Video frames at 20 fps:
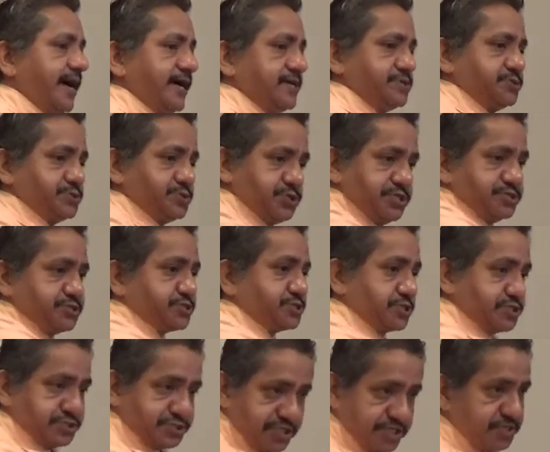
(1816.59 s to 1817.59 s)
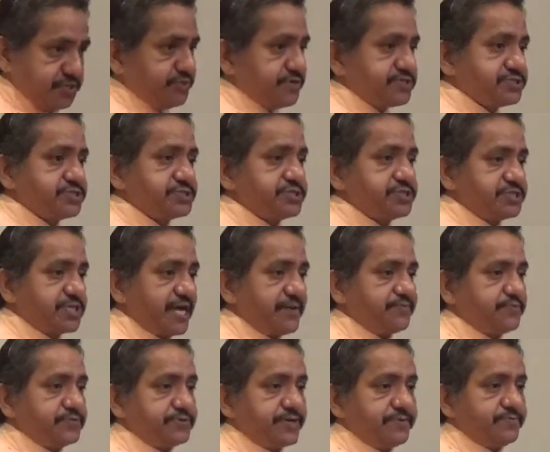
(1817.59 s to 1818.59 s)
as Jesus continuing to
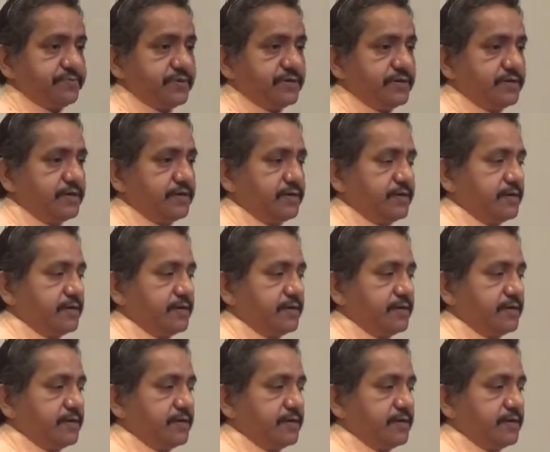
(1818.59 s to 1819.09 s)
disciple them,